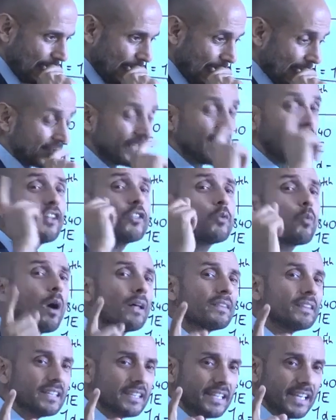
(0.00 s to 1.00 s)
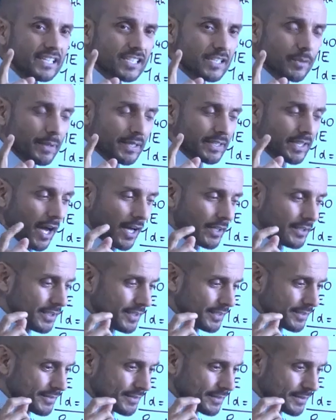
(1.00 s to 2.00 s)
And the other one that needs to be done
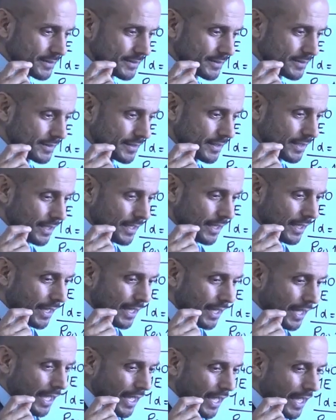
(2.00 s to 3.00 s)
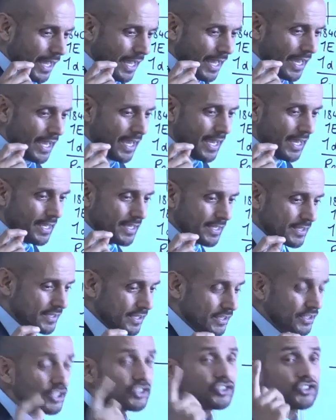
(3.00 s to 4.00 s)
is
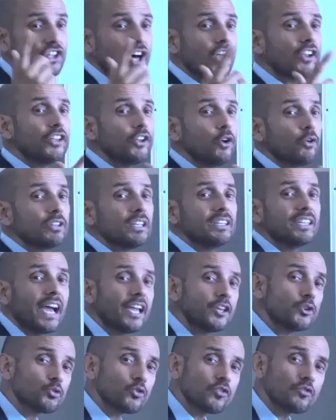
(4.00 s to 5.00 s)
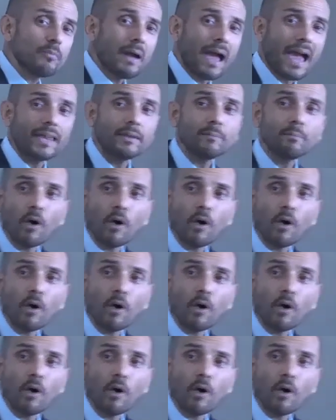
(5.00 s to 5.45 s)
the study on the nature of man,